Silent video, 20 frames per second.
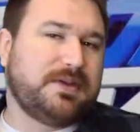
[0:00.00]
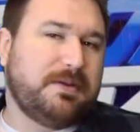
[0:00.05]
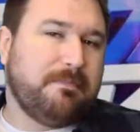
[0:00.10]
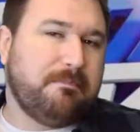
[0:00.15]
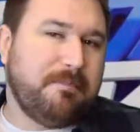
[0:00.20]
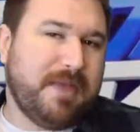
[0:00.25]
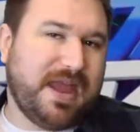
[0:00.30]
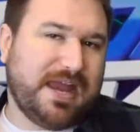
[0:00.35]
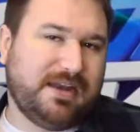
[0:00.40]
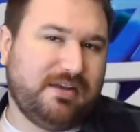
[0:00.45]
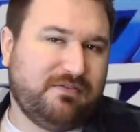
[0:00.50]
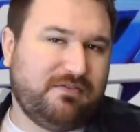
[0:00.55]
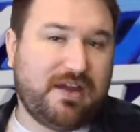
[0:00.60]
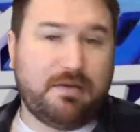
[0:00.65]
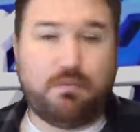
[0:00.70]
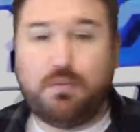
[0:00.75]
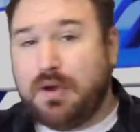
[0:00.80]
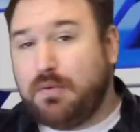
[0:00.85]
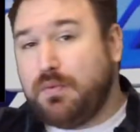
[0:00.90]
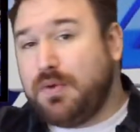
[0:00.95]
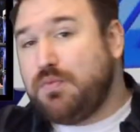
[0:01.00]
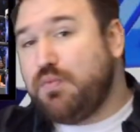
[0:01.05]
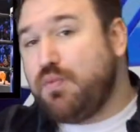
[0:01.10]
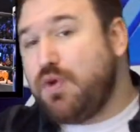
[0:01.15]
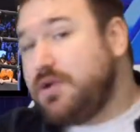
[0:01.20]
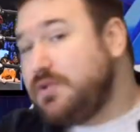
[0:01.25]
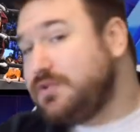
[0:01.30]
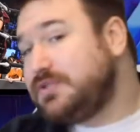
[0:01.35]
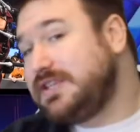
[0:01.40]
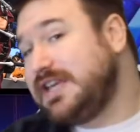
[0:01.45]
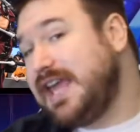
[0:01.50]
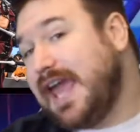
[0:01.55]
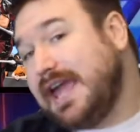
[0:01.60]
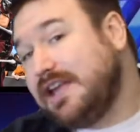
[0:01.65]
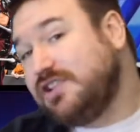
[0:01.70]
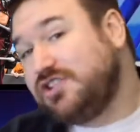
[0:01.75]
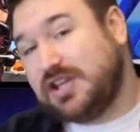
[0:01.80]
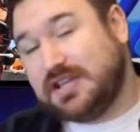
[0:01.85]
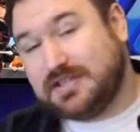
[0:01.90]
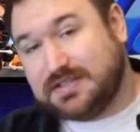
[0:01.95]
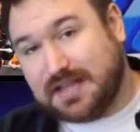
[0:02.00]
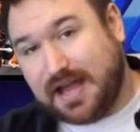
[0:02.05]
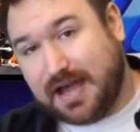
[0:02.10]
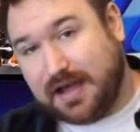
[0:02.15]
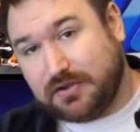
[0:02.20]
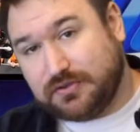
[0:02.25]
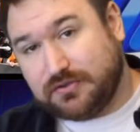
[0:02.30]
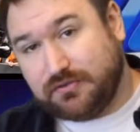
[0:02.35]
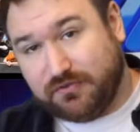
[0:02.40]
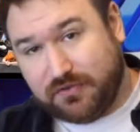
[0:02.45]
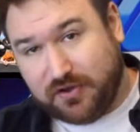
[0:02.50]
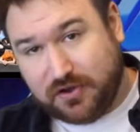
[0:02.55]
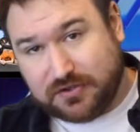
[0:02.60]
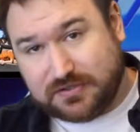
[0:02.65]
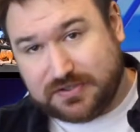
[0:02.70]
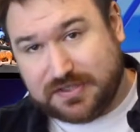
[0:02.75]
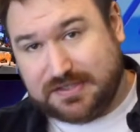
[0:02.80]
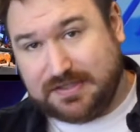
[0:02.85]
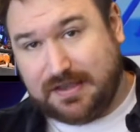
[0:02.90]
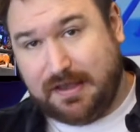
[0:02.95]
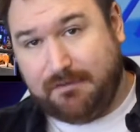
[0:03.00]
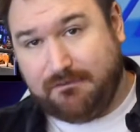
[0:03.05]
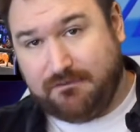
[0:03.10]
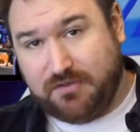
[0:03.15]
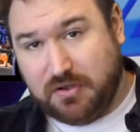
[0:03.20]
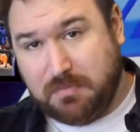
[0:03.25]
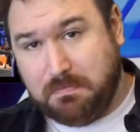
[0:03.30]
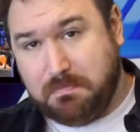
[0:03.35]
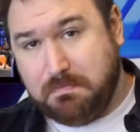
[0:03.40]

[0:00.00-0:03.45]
the main event where we will see AJ Styles versus The